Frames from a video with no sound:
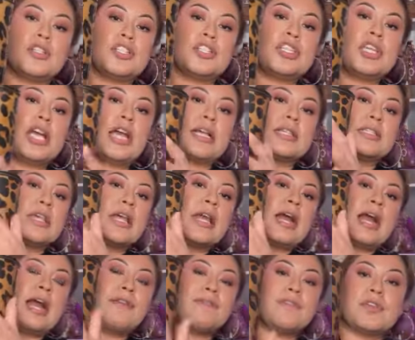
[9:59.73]
She has,
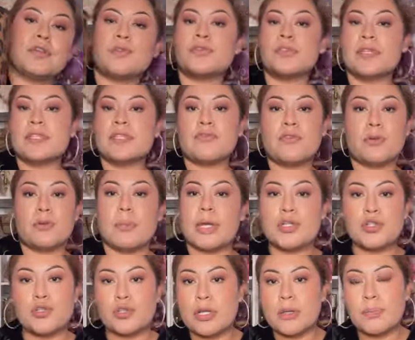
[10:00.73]
I've used this for my
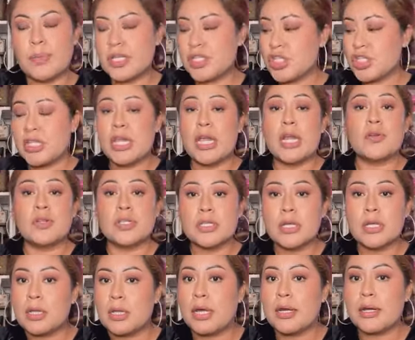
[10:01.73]
trip and she carries
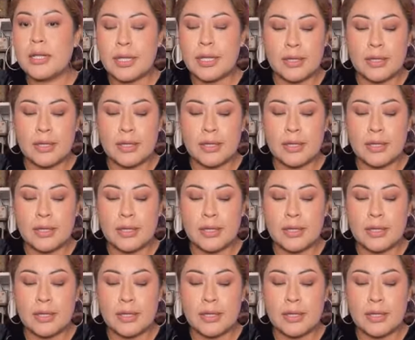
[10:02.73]
a lot of